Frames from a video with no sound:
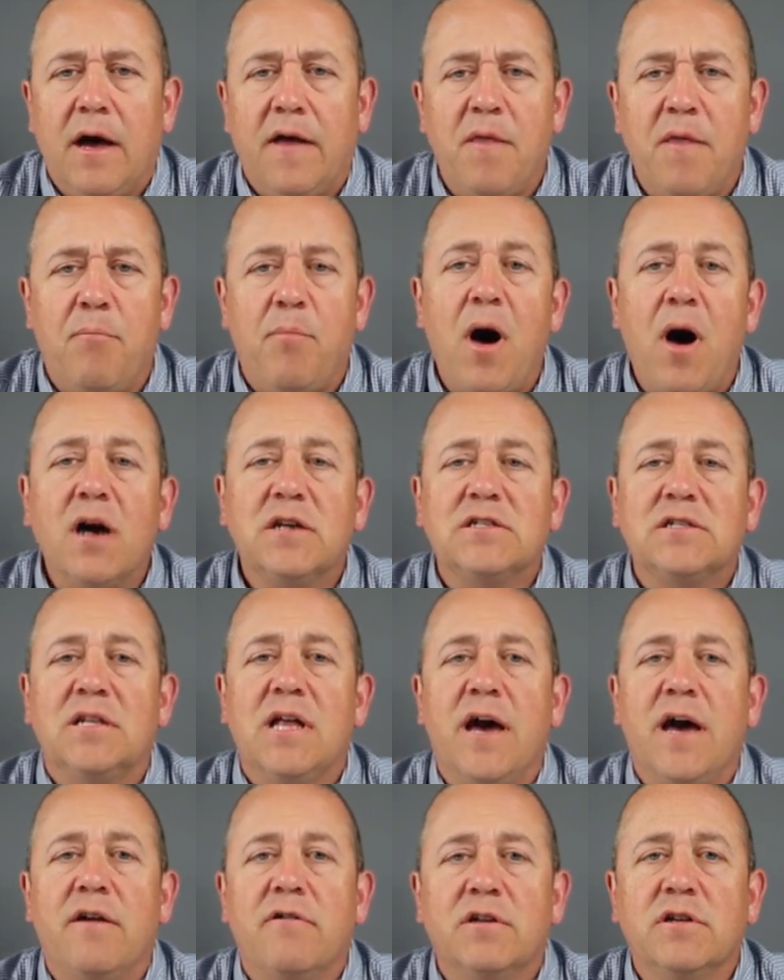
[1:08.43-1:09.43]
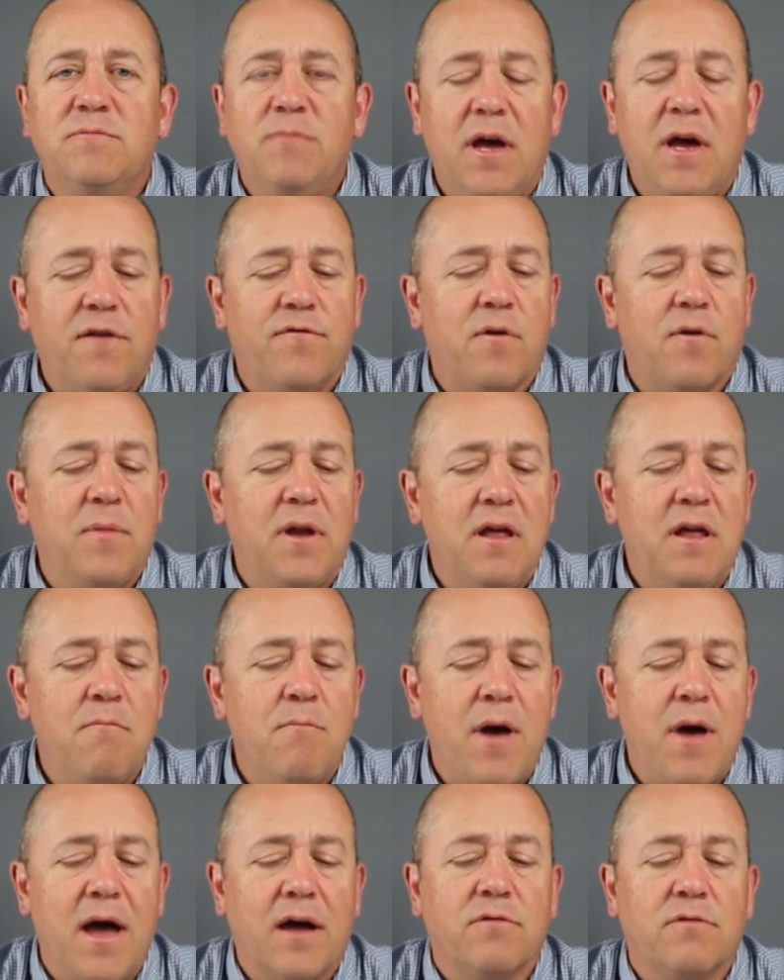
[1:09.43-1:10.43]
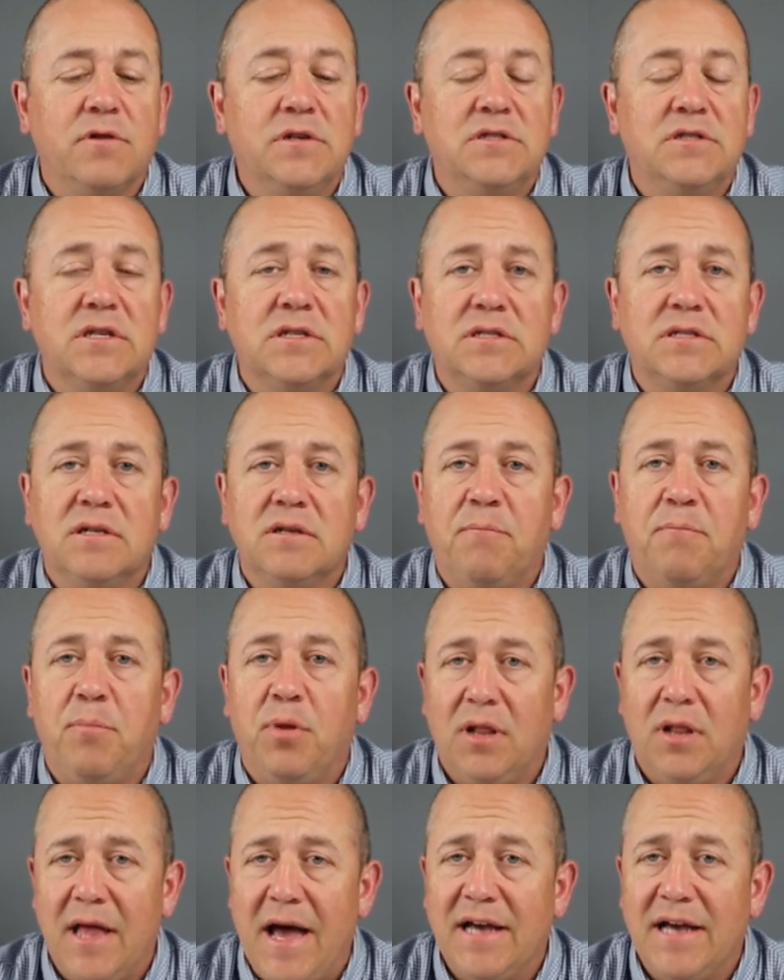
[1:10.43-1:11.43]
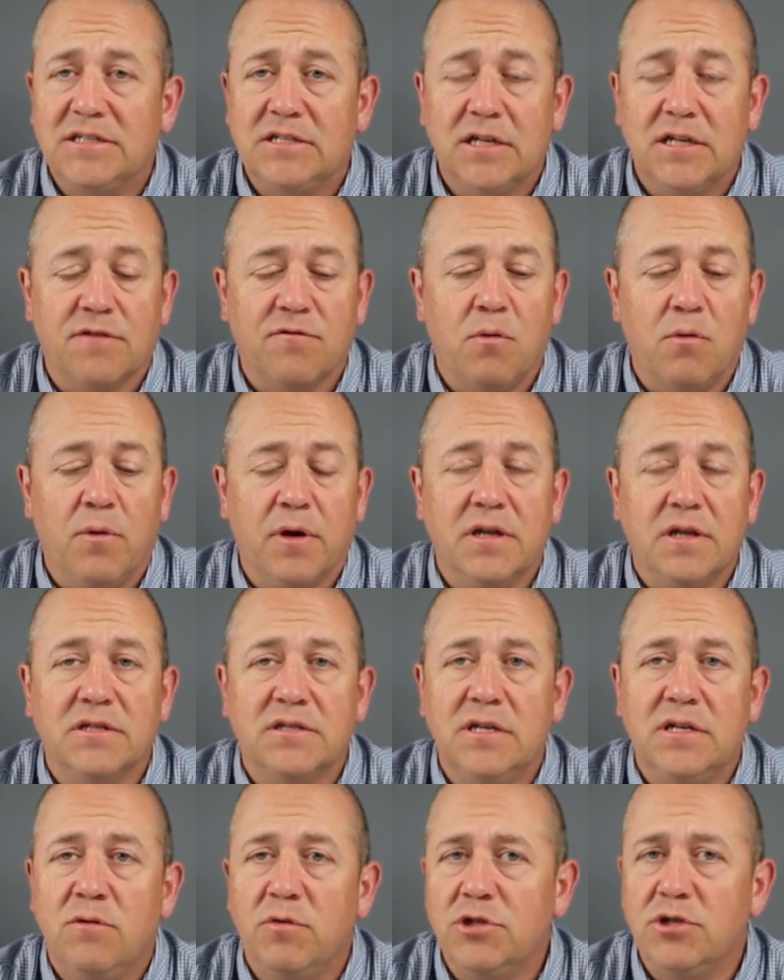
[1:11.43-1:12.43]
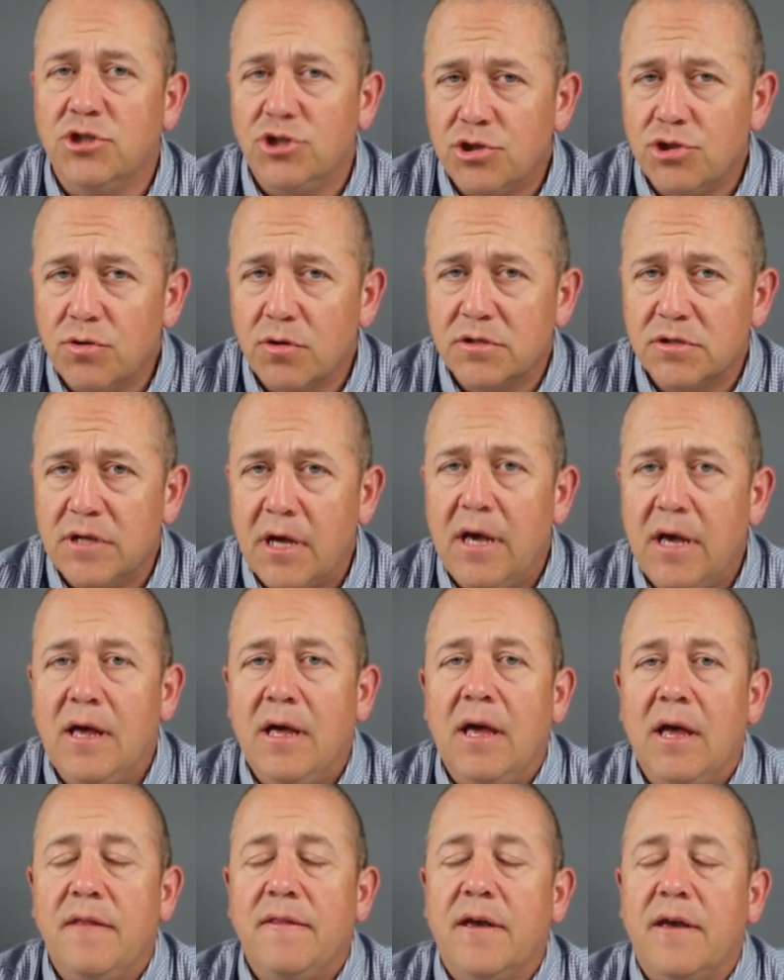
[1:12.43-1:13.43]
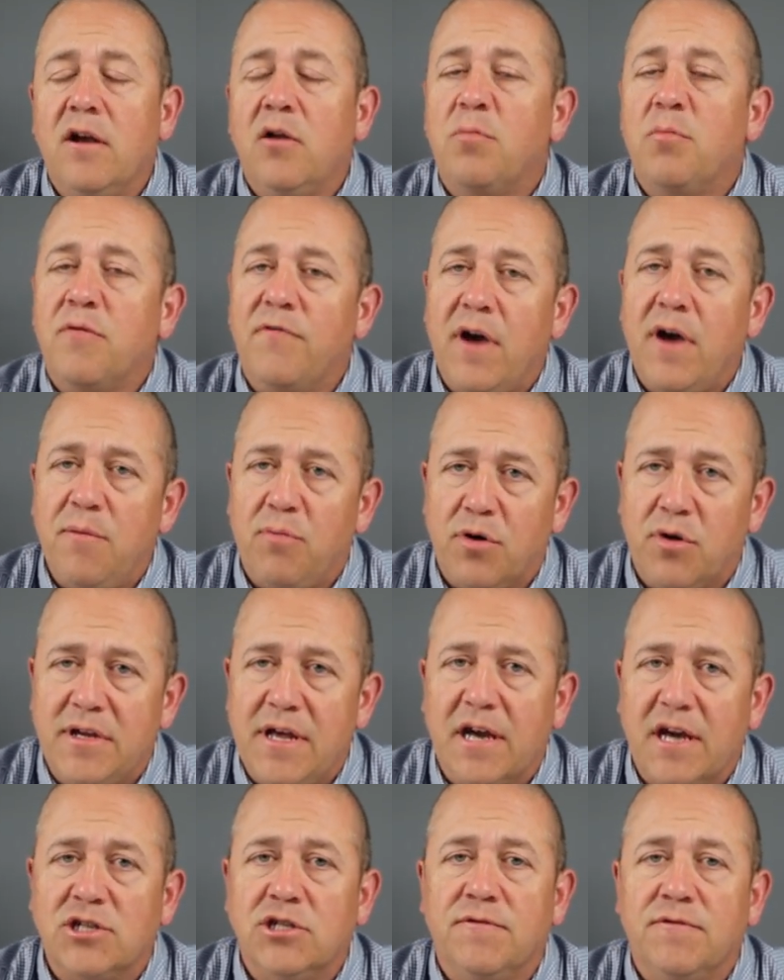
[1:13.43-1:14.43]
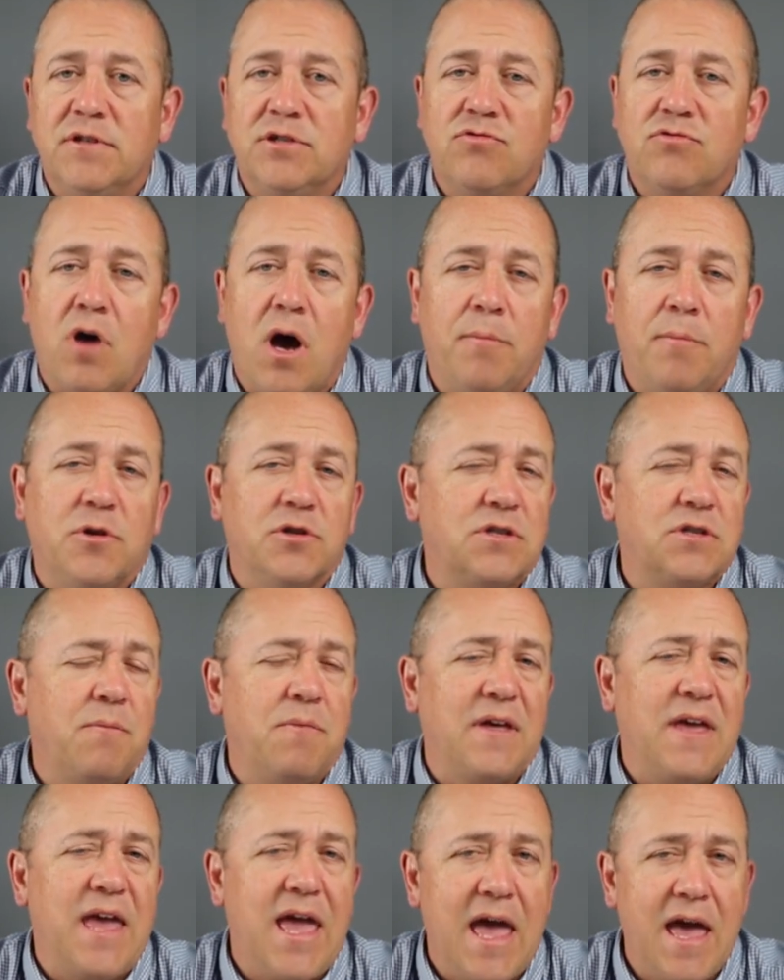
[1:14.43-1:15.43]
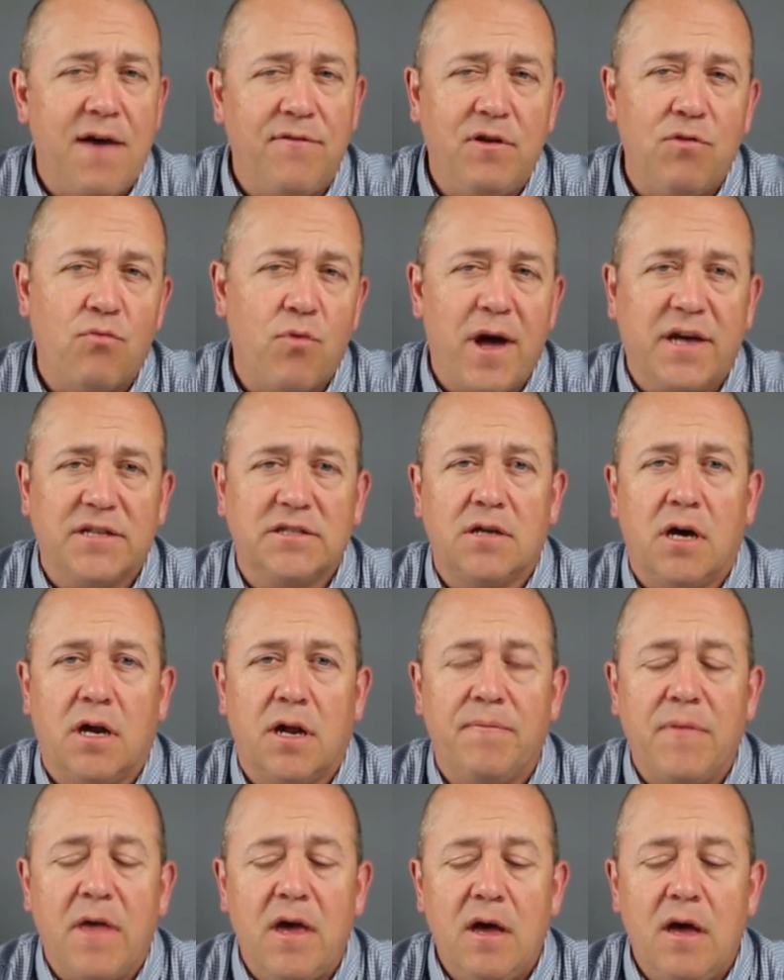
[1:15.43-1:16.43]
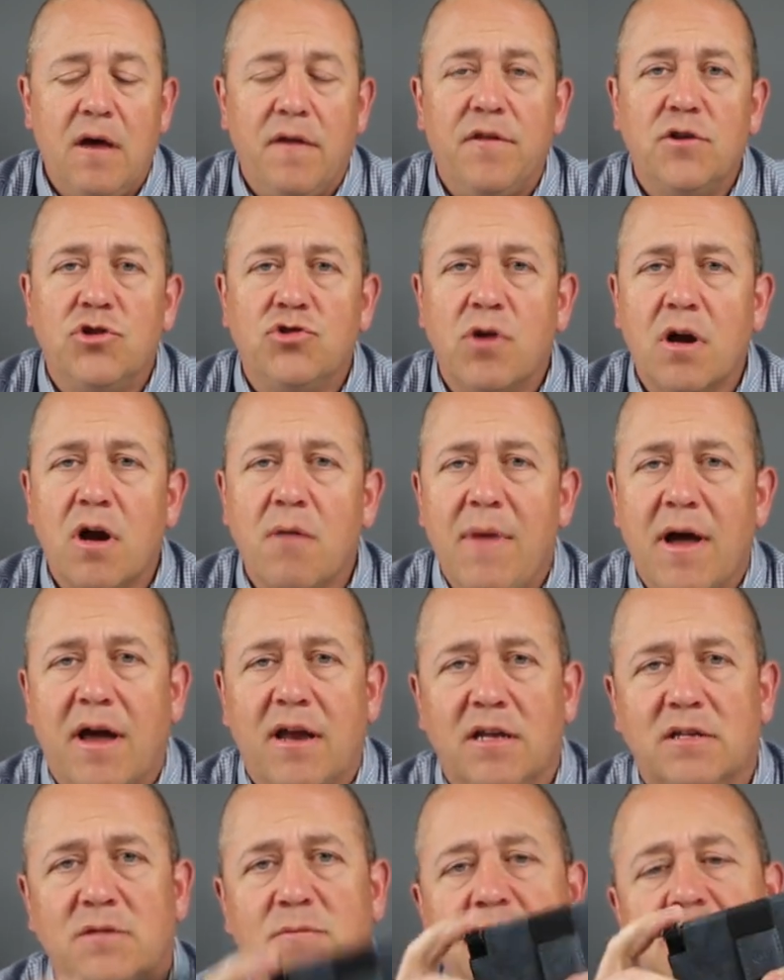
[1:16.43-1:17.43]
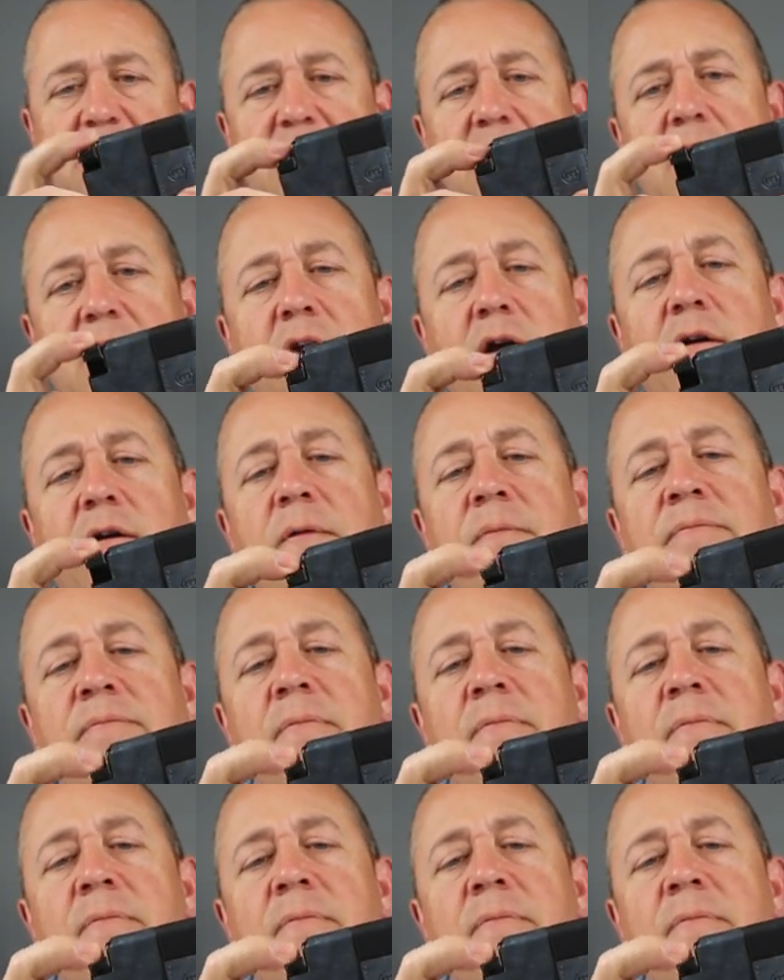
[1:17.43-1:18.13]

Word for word: The box slider is made from an impact-resistant plastic, from what we can see, which ensures that it'll provide protection if it's dropped or something heavy rests on it. The trigger mechanism you see here